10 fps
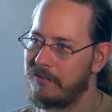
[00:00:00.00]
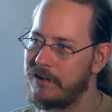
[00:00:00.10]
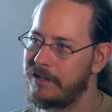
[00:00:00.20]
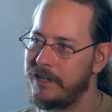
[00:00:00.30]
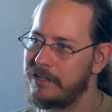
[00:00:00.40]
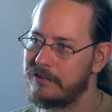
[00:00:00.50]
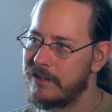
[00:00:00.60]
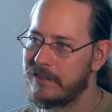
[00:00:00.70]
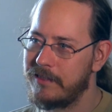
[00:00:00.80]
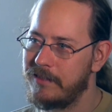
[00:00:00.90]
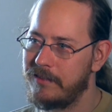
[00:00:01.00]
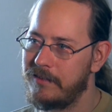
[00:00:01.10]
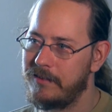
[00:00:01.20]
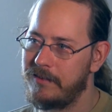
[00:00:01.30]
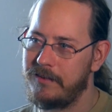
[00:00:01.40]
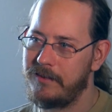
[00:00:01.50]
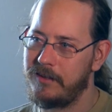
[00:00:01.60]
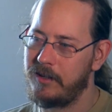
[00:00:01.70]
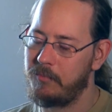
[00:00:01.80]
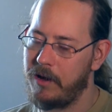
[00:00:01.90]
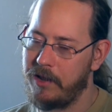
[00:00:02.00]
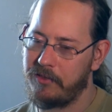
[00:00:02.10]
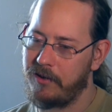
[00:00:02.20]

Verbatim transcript: very dangerous. The, the bites